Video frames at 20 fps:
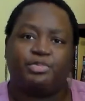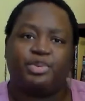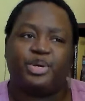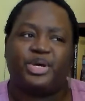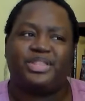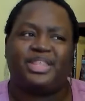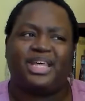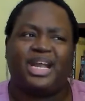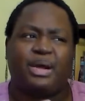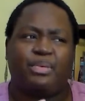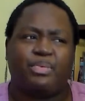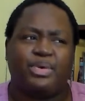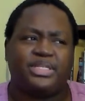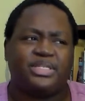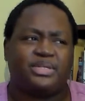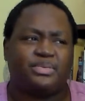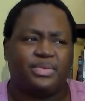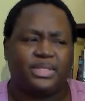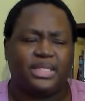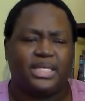book that I
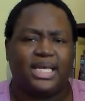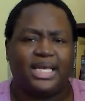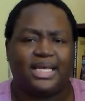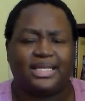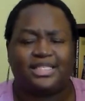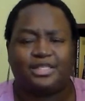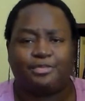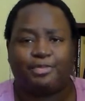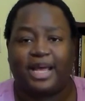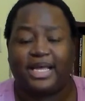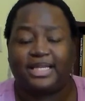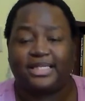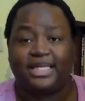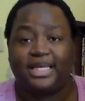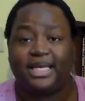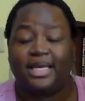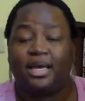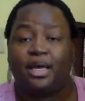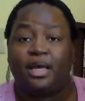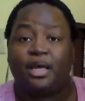wasn't really
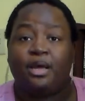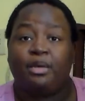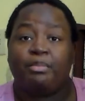expecting,